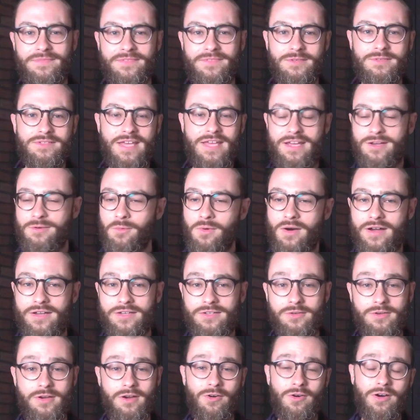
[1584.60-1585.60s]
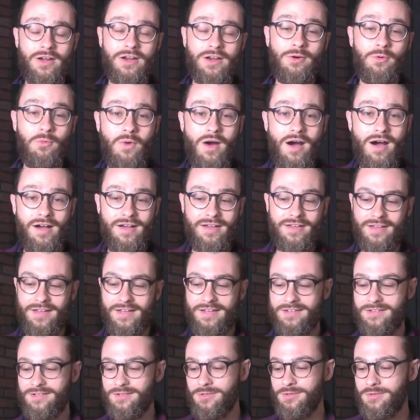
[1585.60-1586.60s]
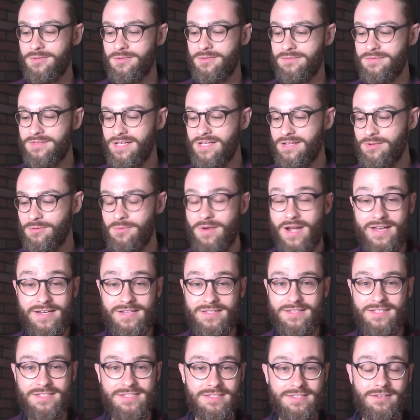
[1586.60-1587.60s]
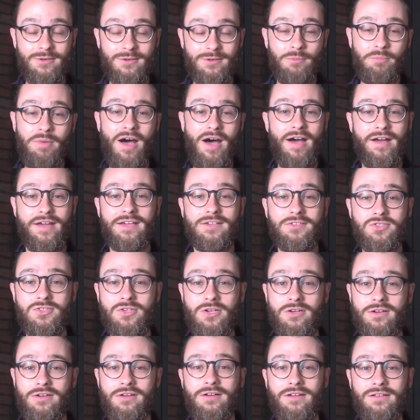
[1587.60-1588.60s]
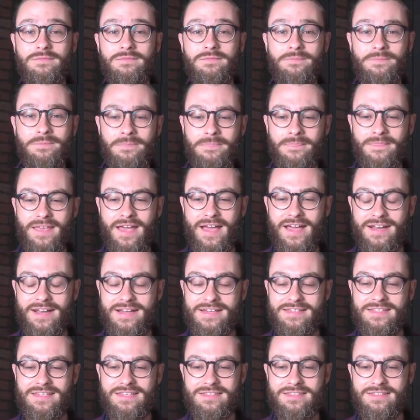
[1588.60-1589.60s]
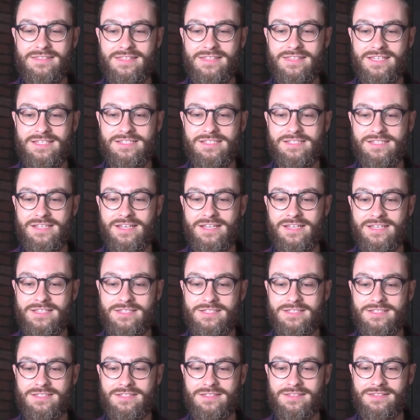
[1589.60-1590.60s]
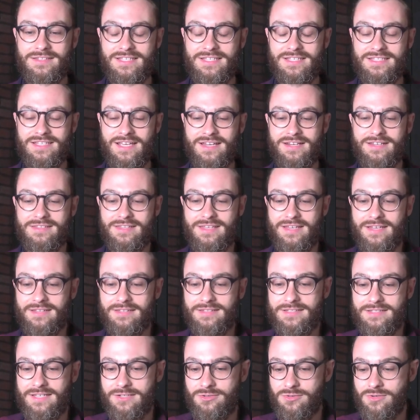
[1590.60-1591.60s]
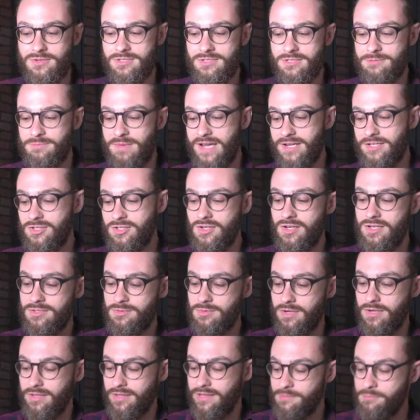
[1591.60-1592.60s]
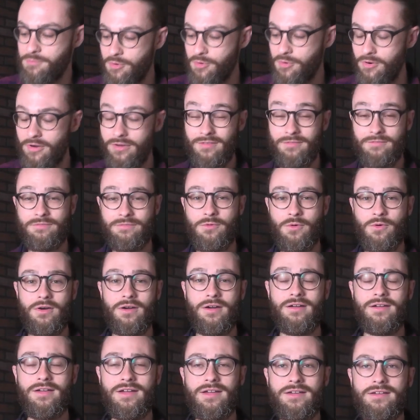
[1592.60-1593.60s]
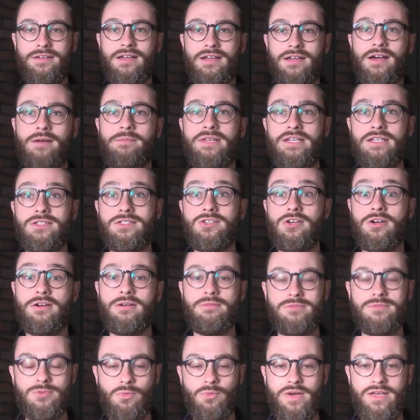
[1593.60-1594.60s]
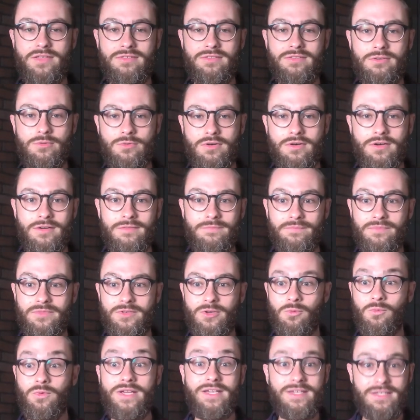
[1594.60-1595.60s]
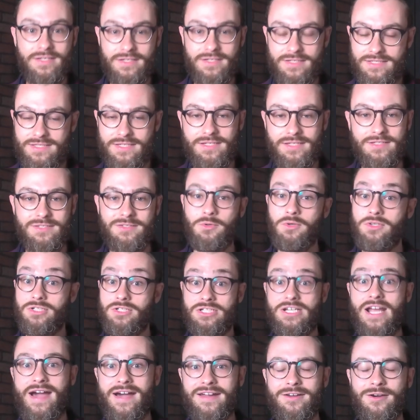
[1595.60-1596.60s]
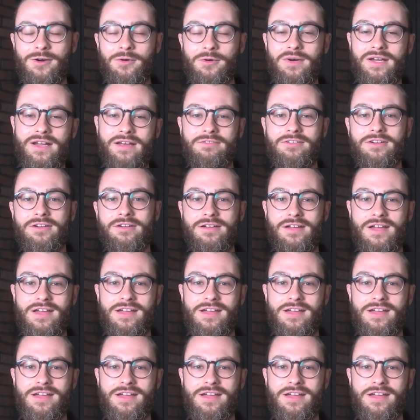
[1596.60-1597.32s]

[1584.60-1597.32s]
you take one, you go on a walk, and you write in this little pocket journal. And I think this is this kind of thing, this introspection is really important for coming to terms with your weaknesses, your shadow, whatever